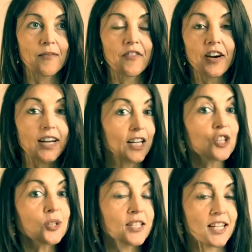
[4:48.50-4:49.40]
very
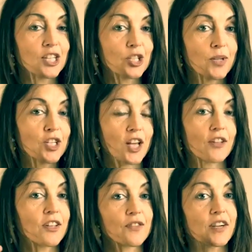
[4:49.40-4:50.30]
interesting to each
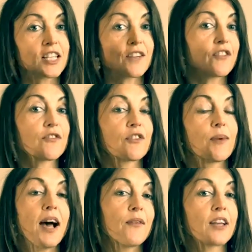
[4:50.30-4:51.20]
other that's very different
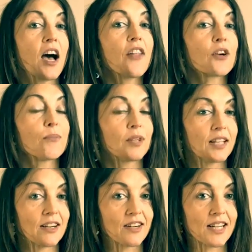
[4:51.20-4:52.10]
from how the other
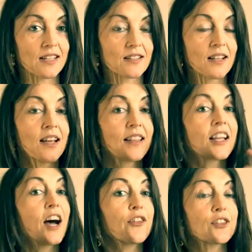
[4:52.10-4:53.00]
polarities,
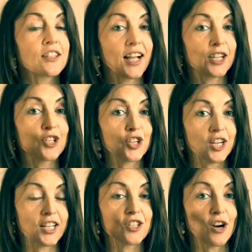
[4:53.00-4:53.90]
the other sign
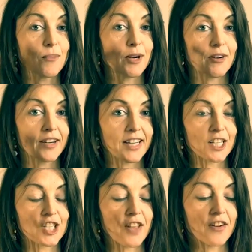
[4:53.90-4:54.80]
journeys are mirroring
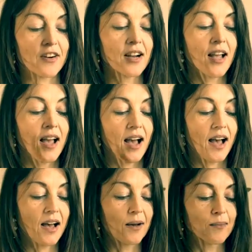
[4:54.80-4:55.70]
each other.
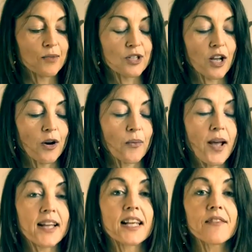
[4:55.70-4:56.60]
And
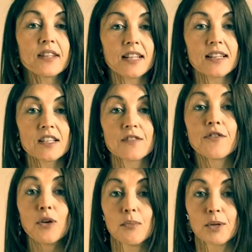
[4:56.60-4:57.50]
given that this
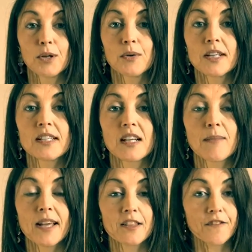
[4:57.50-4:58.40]
full moon is going to
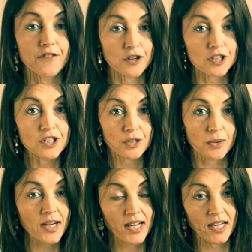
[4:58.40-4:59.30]
be at the first
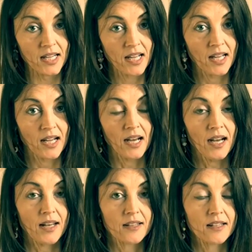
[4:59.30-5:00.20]
degree
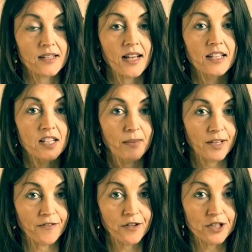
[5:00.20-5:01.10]
The sun is going to be
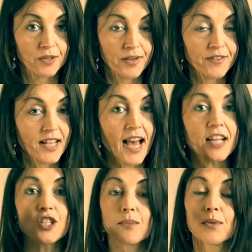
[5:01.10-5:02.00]
at the 1st degree of
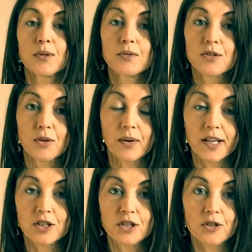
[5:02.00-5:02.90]
Sag. The moon's
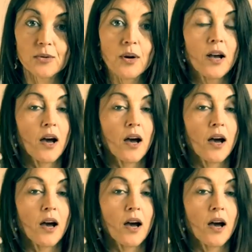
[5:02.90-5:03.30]
going to